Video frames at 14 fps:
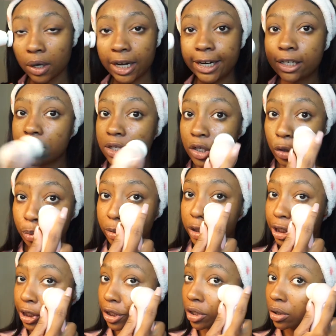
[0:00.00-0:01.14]
And it's super
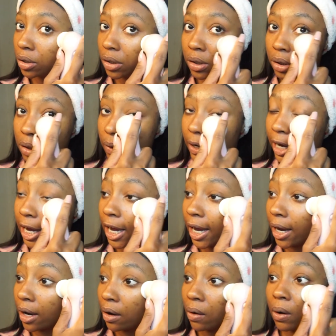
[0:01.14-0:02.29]
gentle, so it
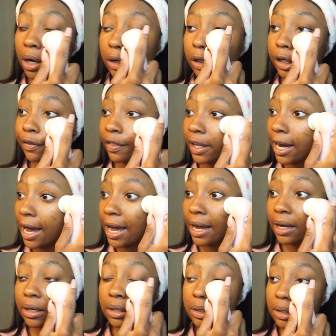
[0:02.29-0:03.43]
can go underneath the
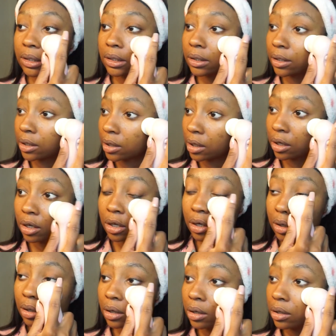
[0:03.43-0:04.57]
eyes.
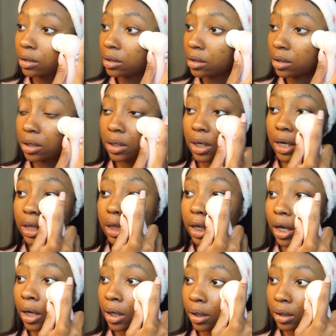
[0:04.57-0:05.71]
Just like
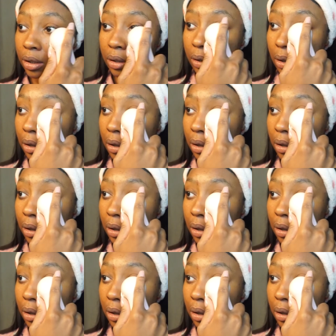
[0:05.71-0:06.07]
that.